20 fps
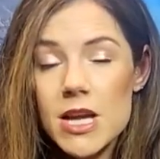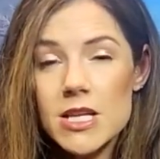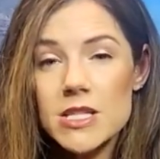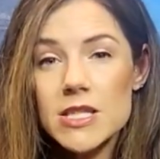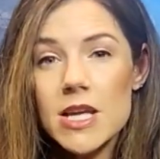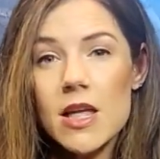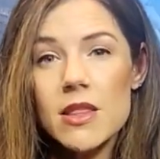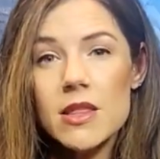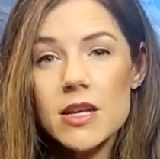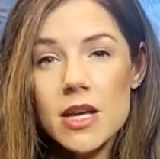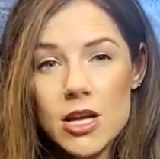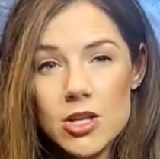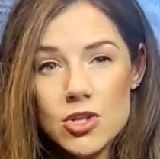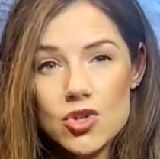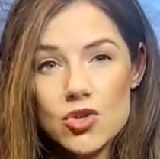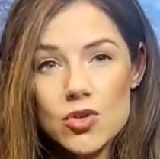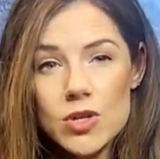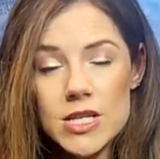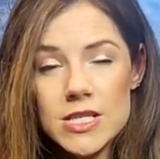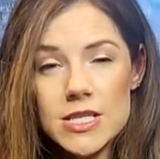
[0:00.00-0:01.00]
makes other
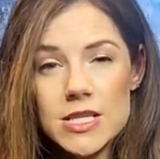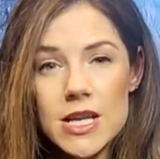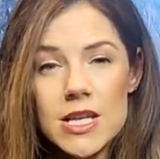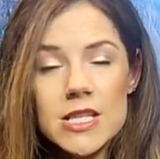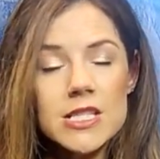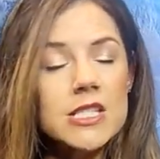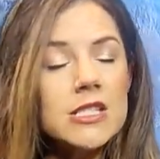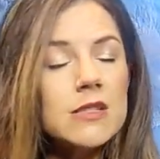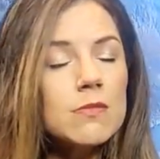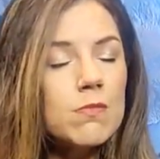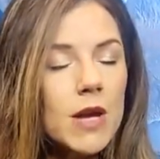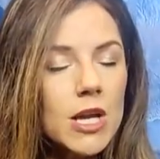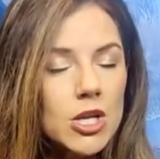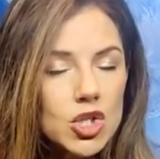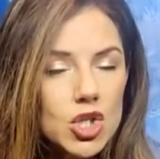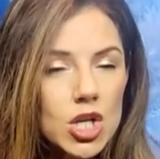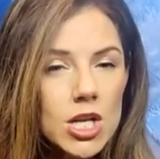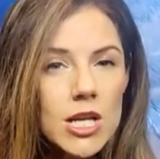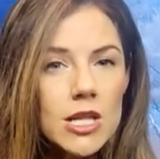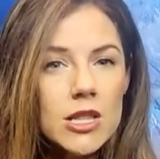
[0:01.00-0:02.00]
countries,
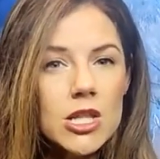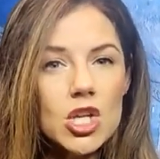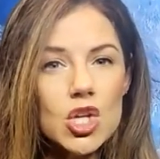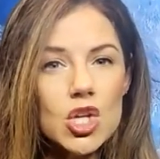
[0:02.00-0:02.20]
especially